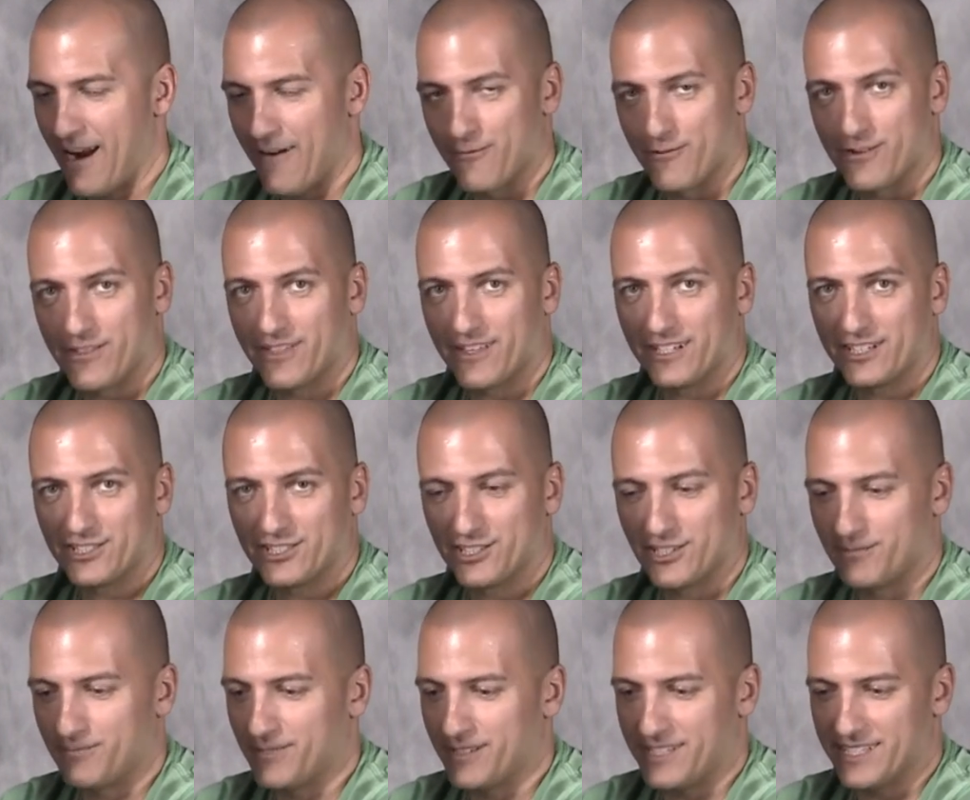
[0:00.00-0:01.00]
everything
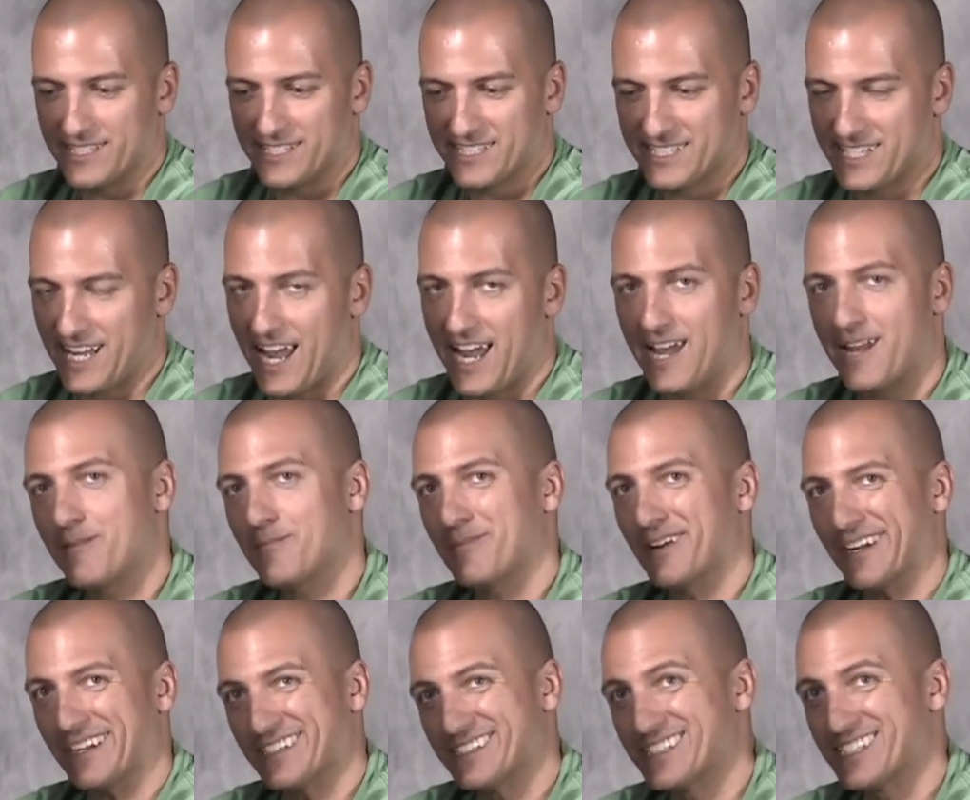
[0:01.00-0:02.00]
should be the
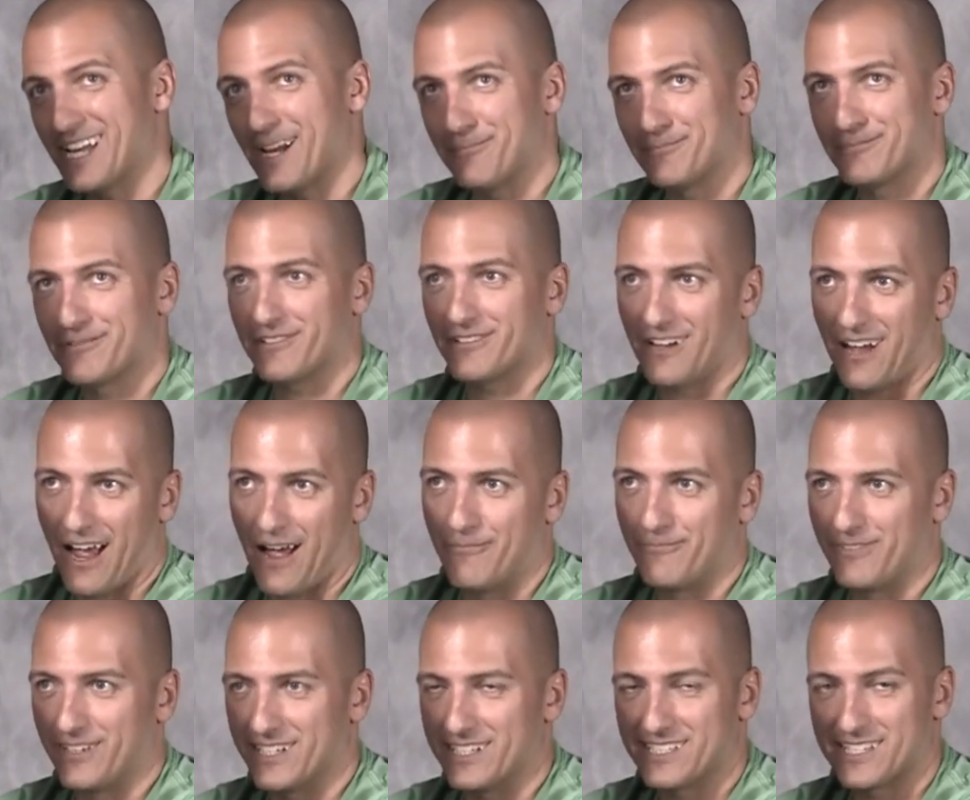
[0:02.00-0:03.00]
same, except
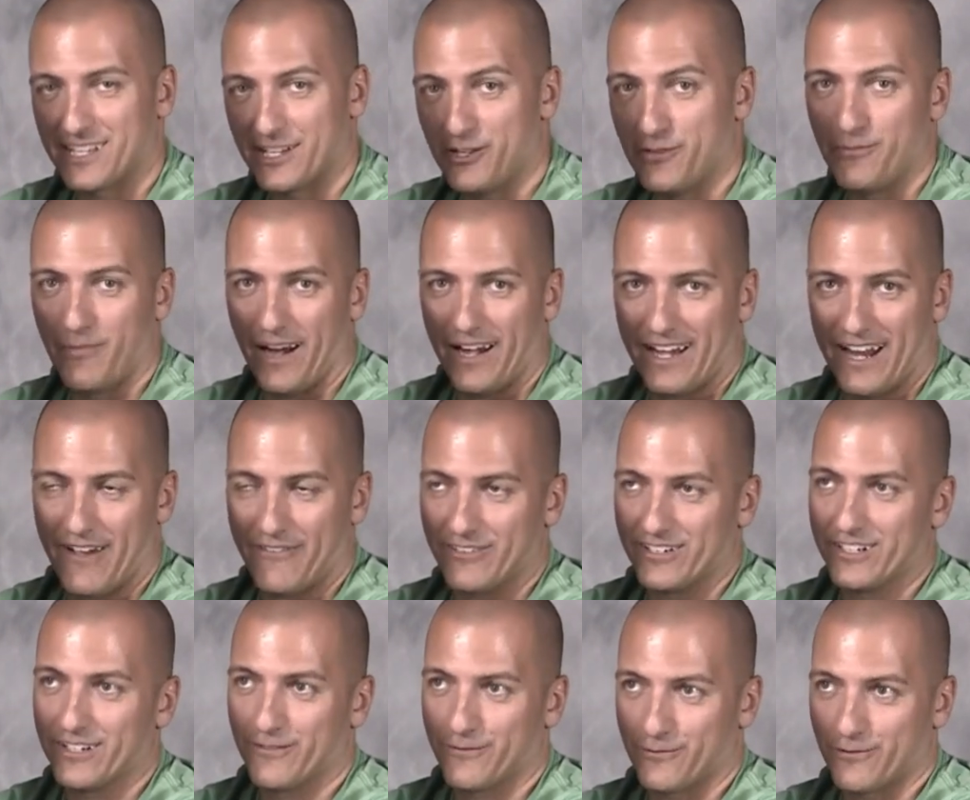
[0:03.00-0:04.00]
obviously you might
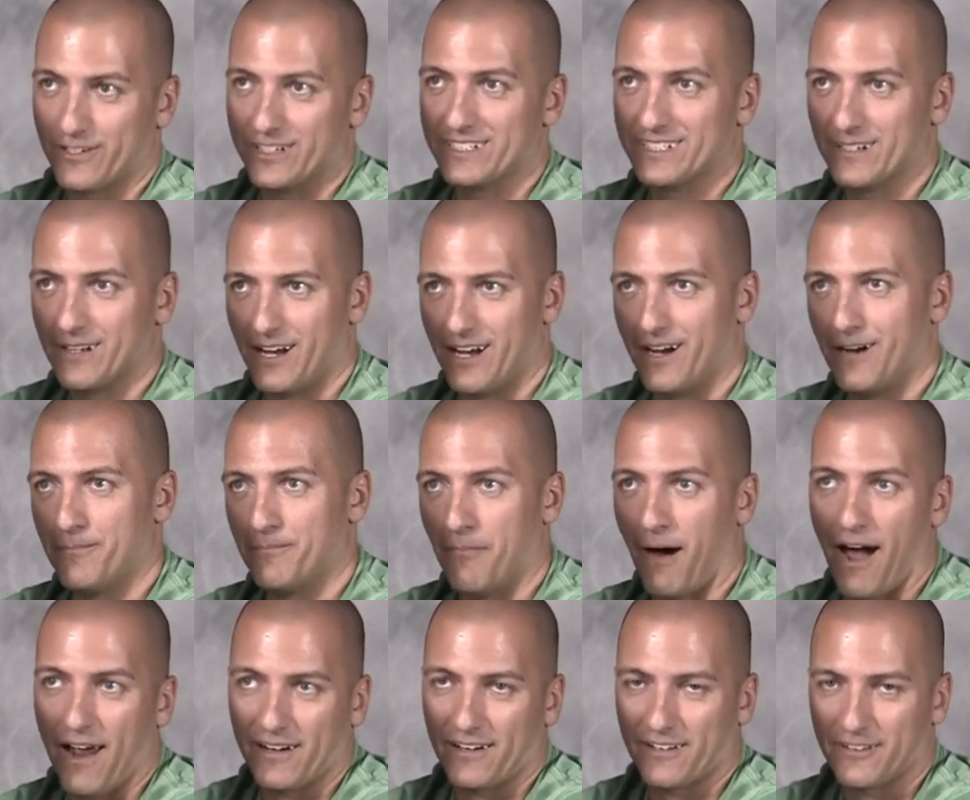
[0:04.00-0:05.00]
have a different
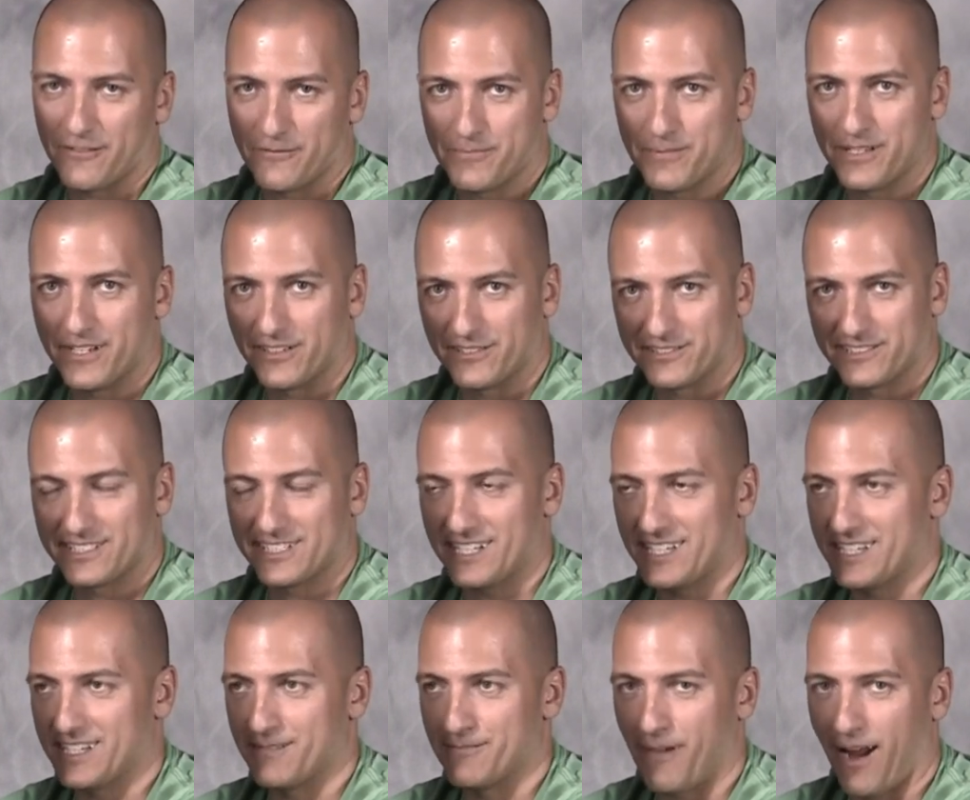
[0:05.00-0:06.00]
model of
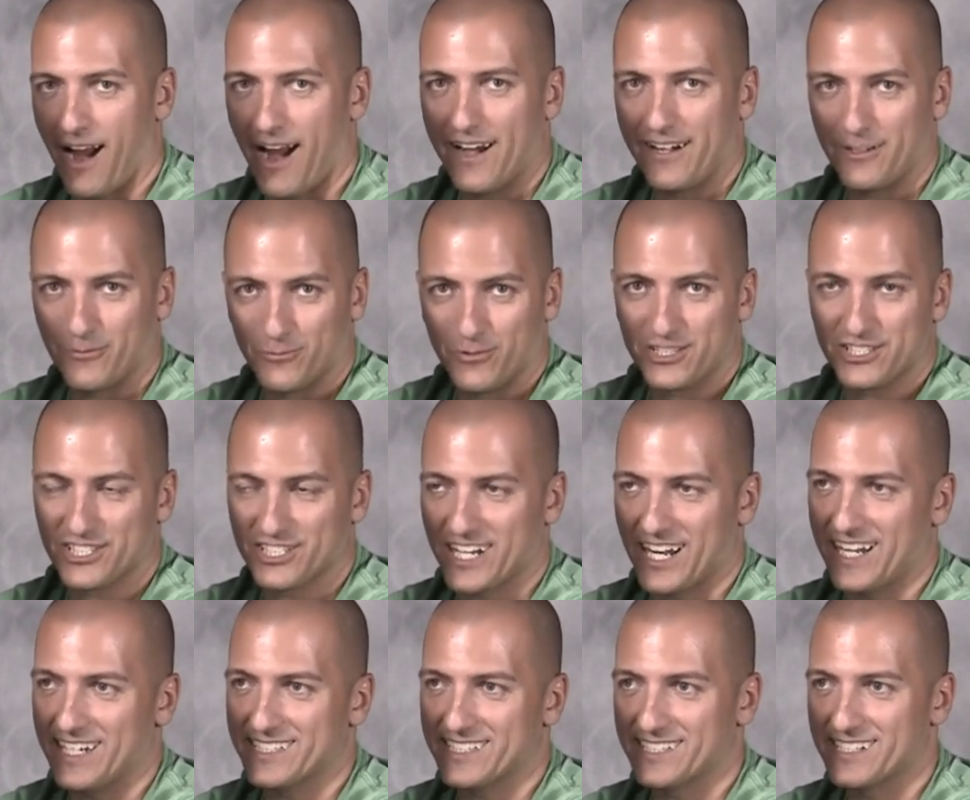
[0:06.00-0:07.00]
PLC than mine, in
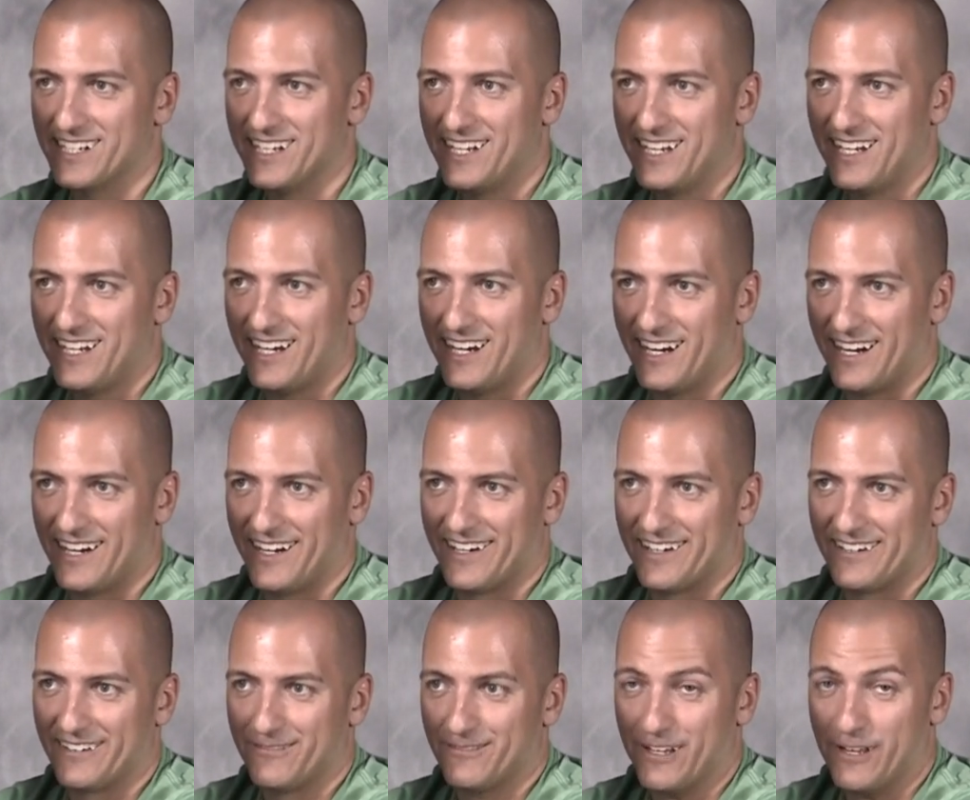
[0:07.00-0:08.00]
which case
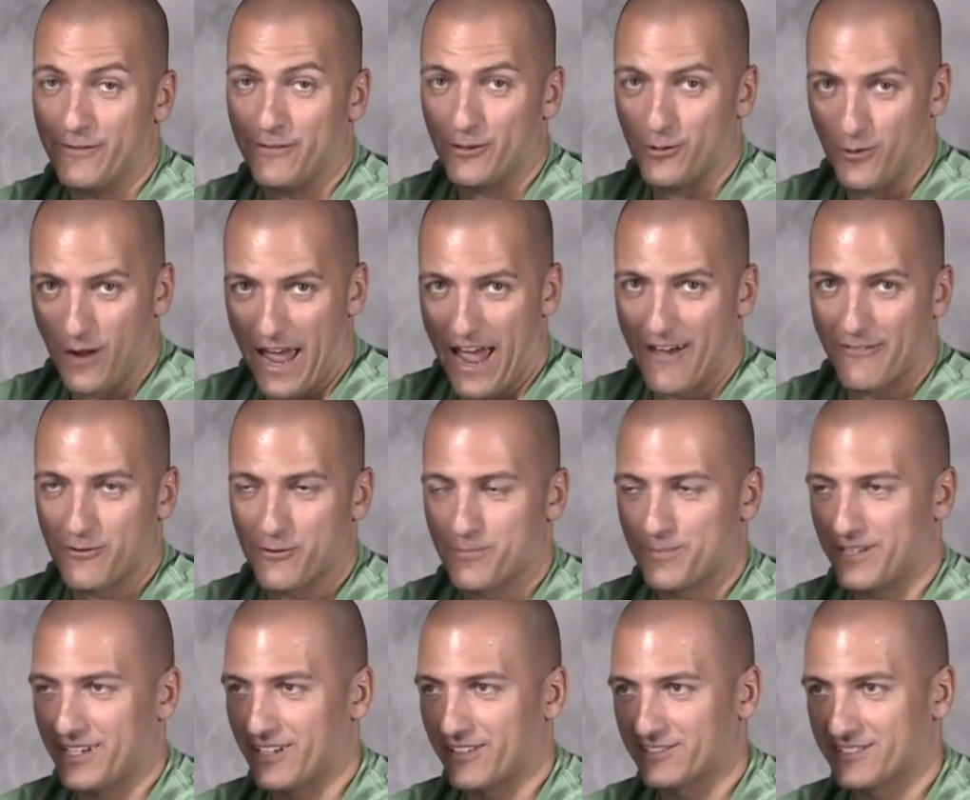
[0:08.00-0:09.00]
if you have
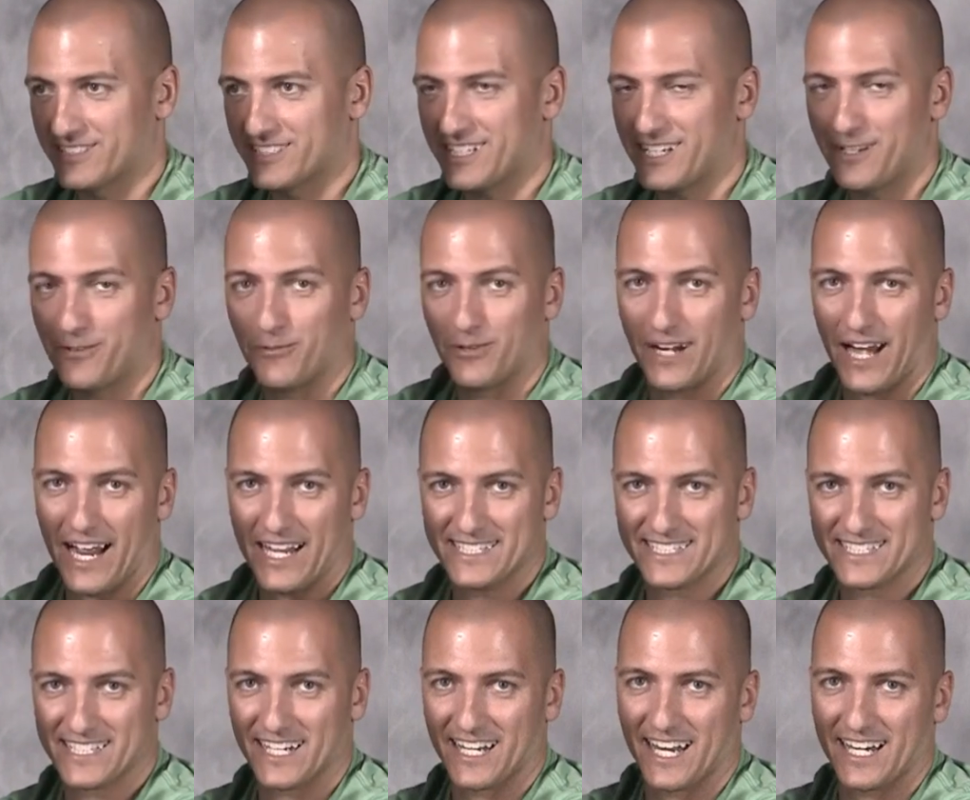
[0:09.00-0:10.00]
a PLC, when
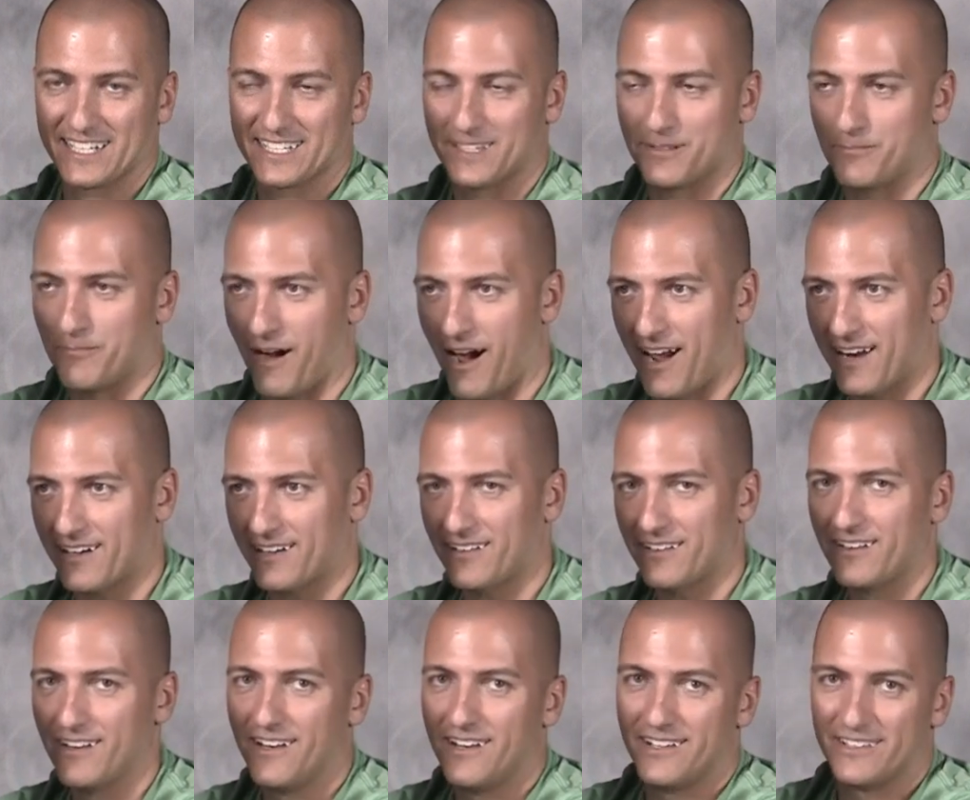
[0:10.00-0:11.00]
I select the
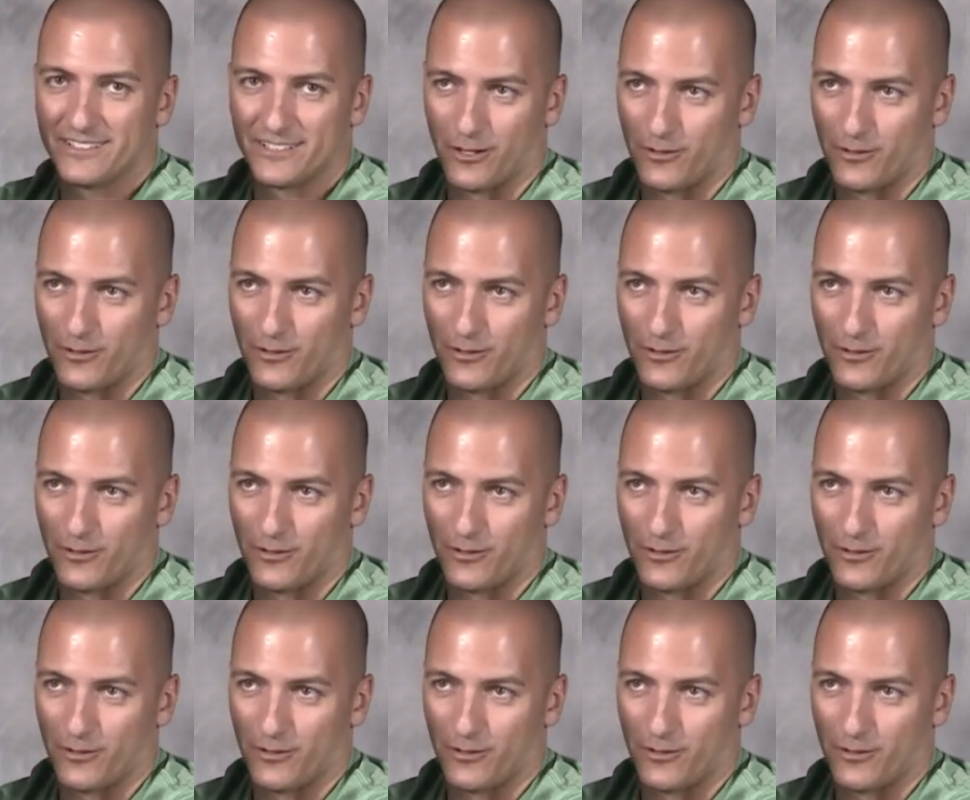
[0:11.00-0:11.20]
model,